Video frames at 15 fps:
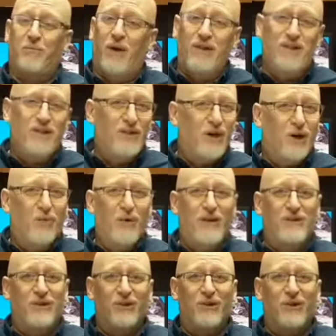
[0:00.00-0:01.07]
especially in our
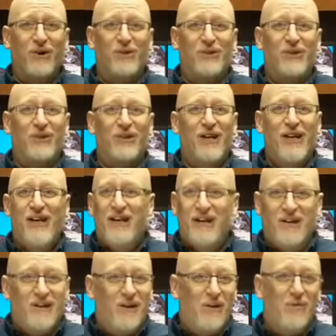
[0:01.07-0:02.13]
Western culture
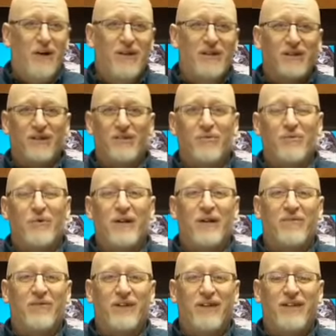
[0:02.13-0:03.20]
and in our Western
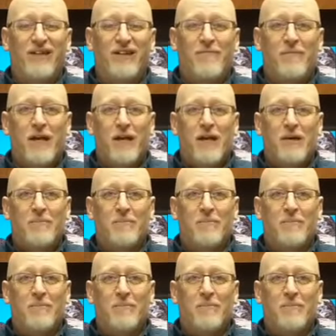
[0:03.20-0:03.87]
way of thinking.